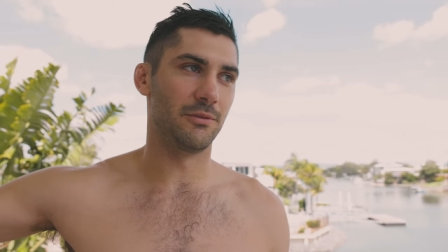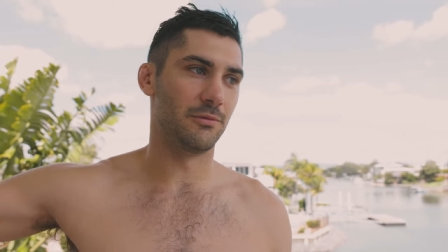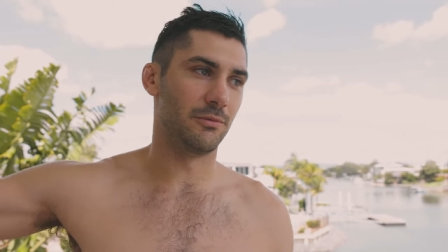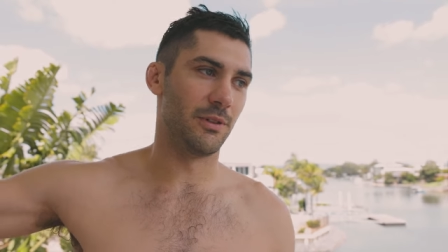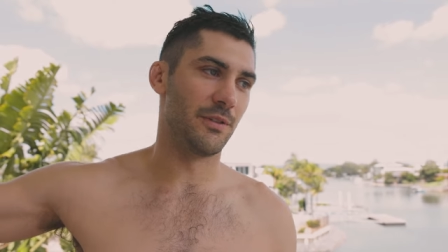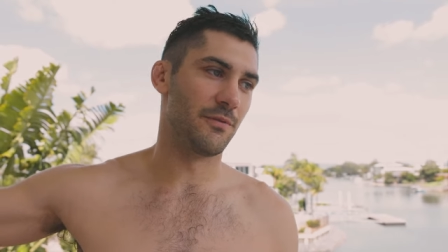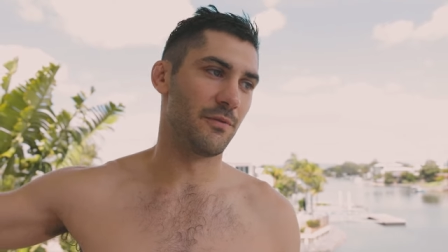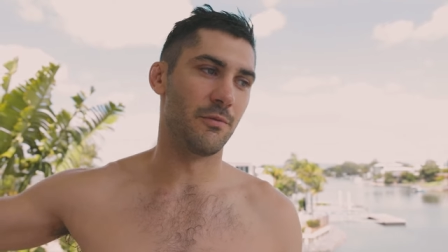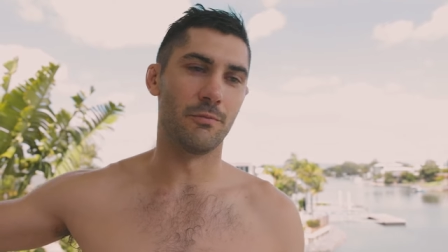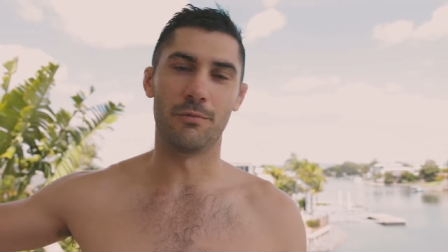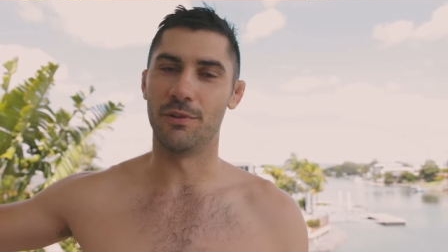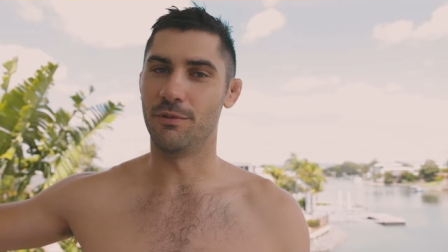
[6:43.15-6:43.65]

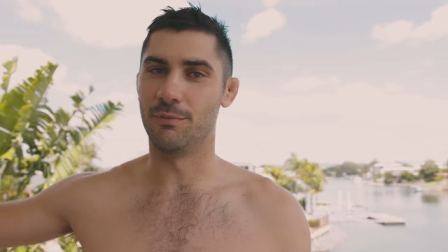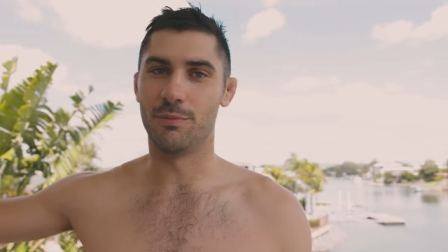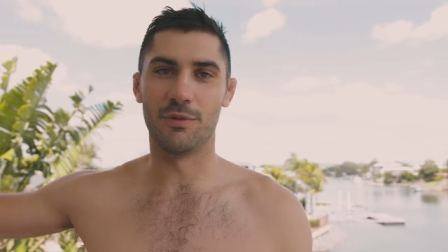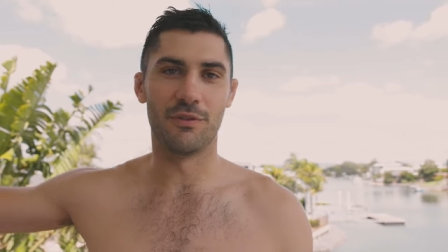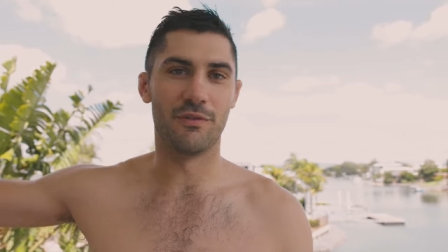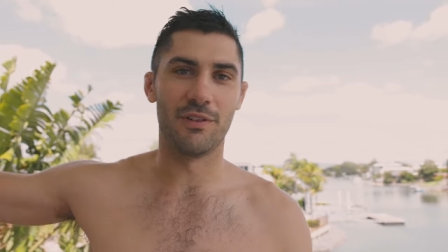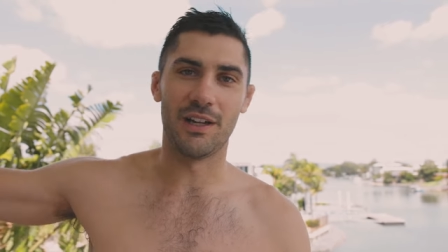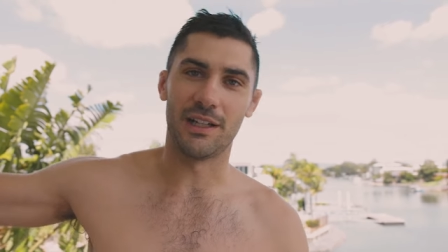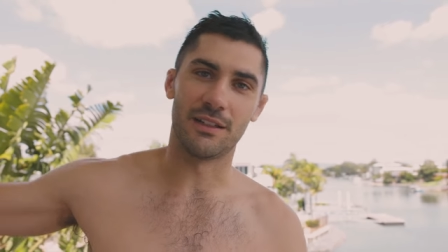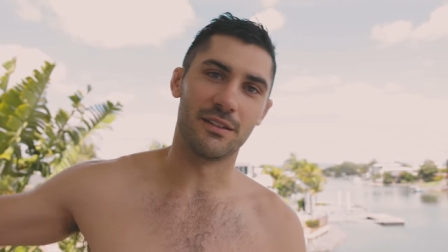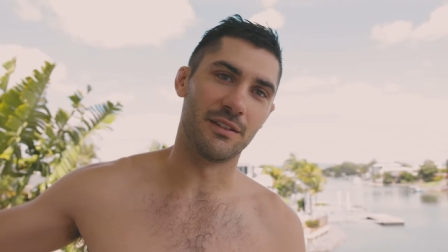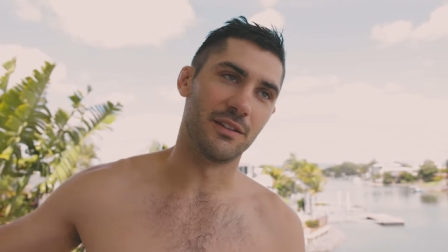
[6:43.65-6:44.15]
We, we've
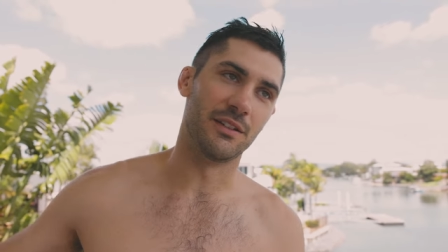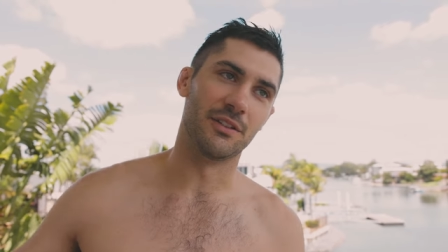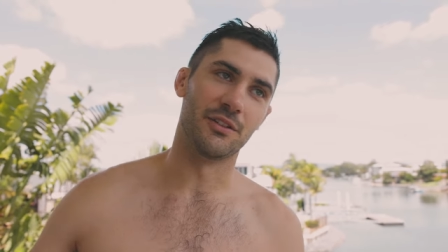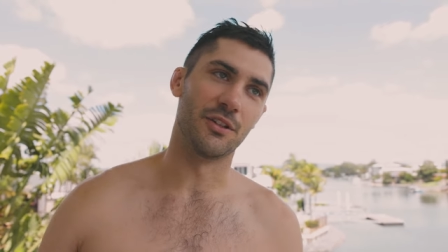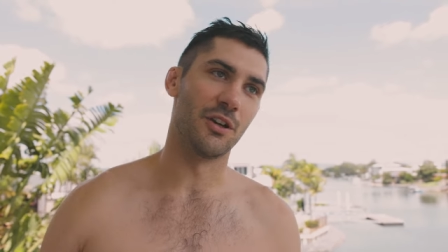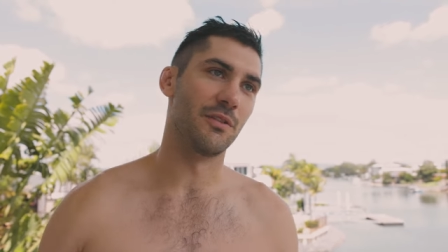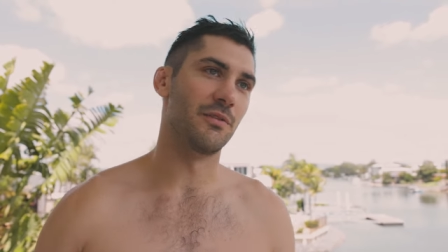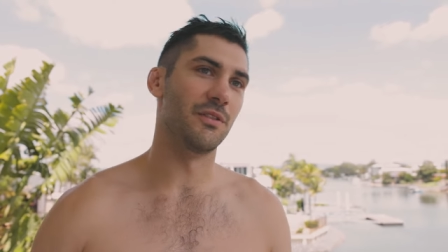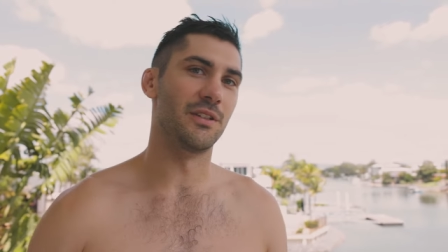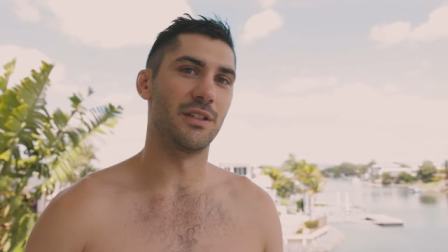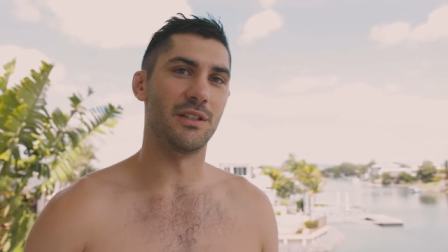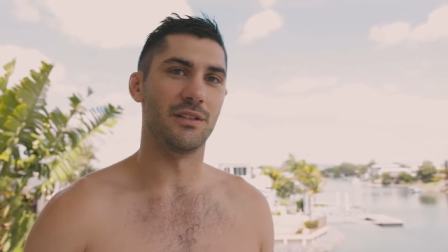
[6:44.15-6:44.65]
perfected
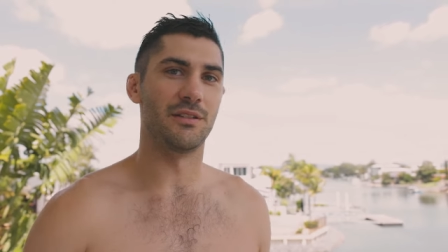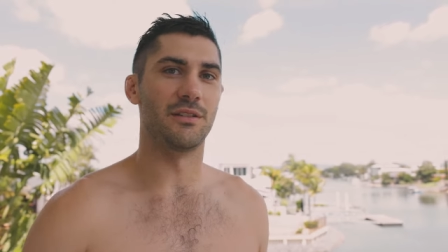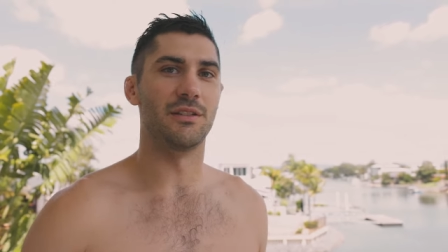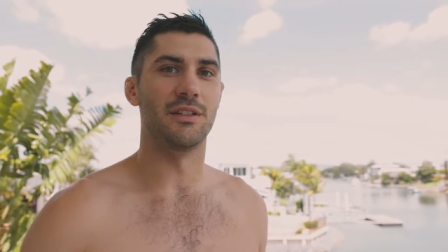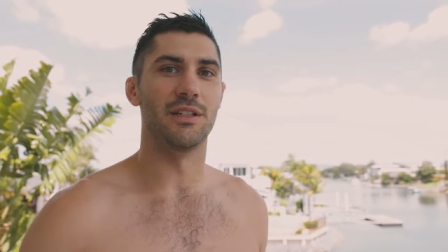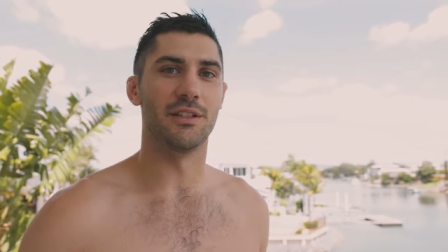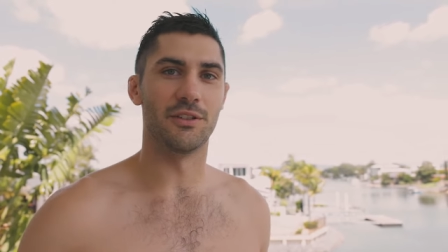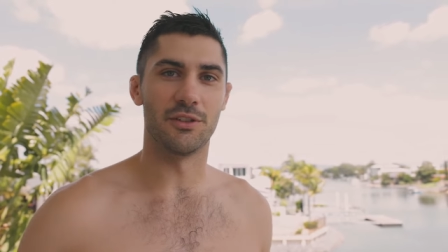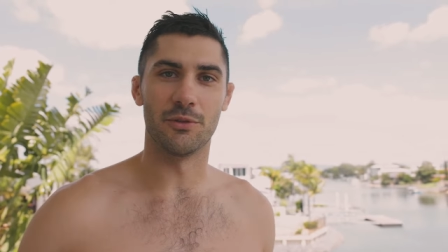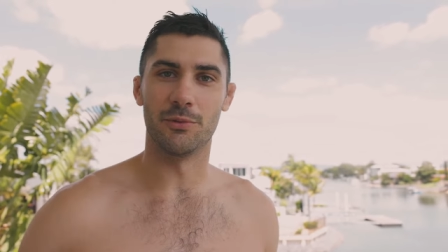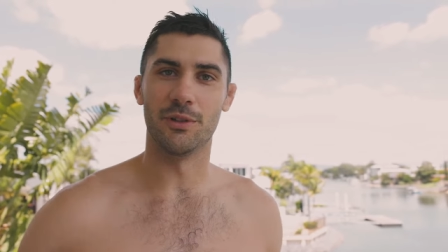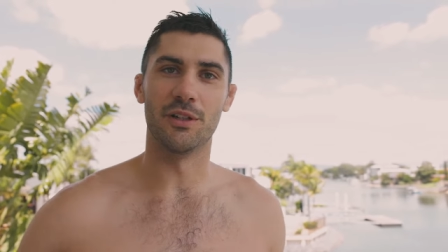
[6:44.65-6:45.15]
this over years
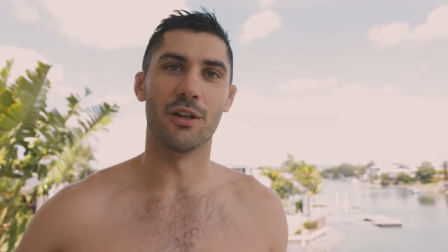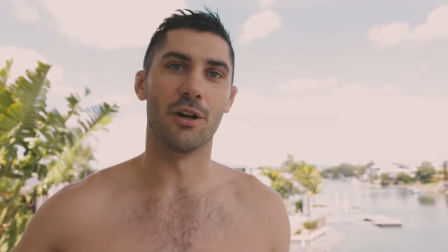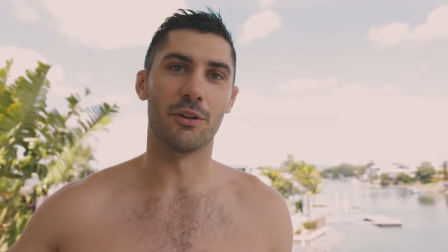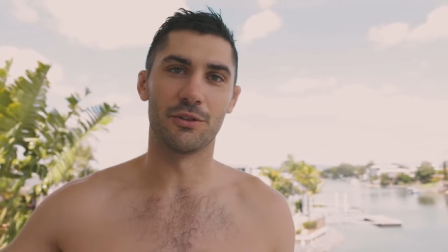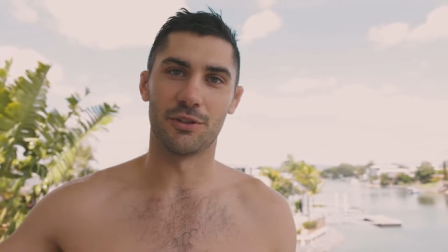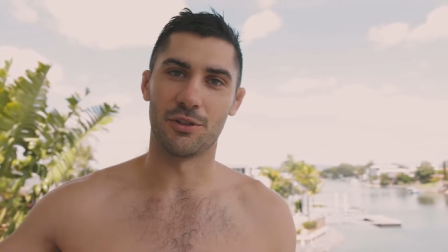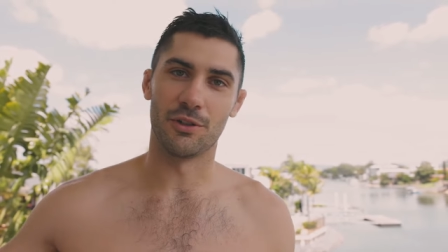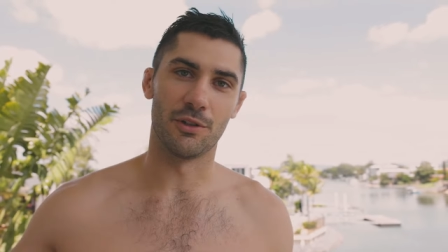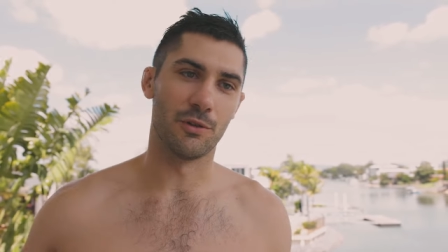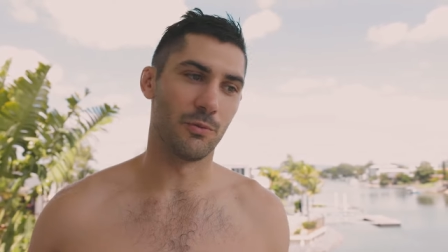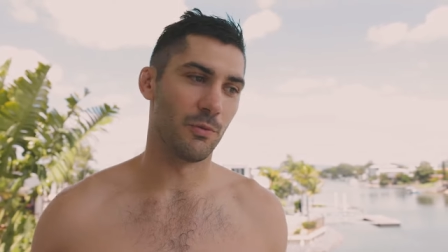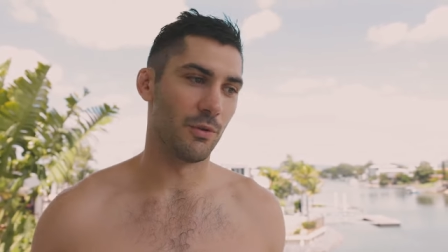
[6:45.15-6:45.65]
and years, so we know
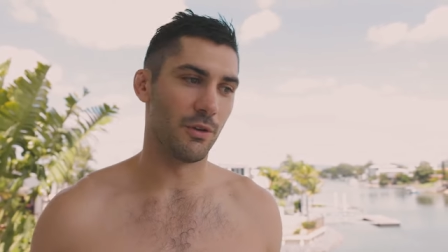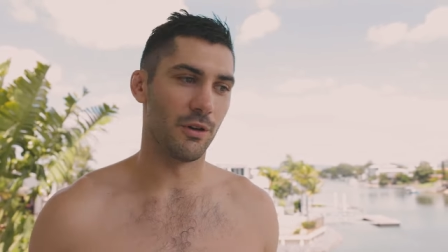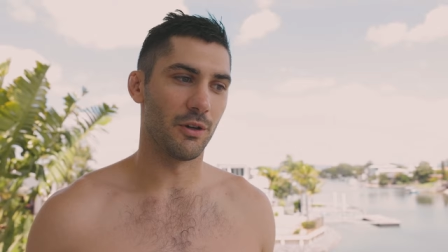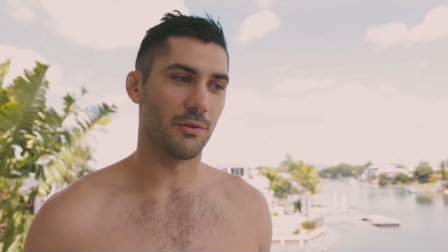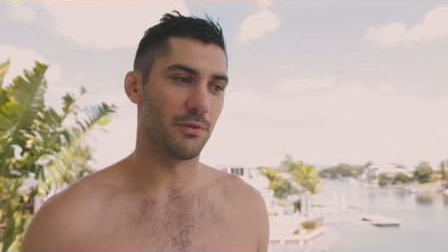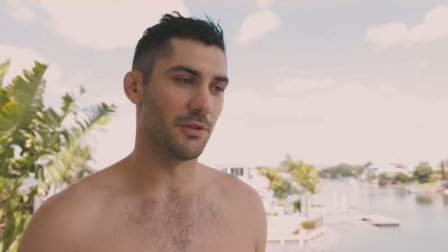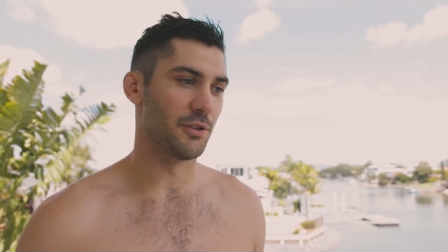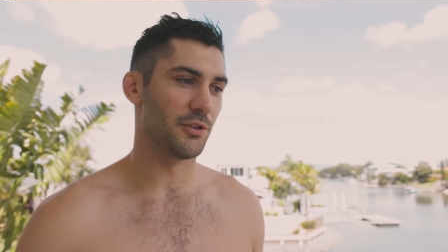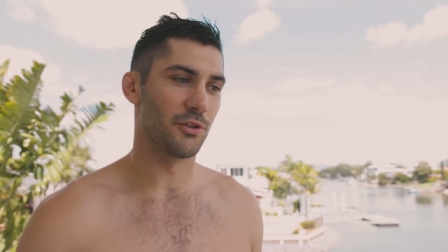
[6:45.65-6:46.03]
it's going to work.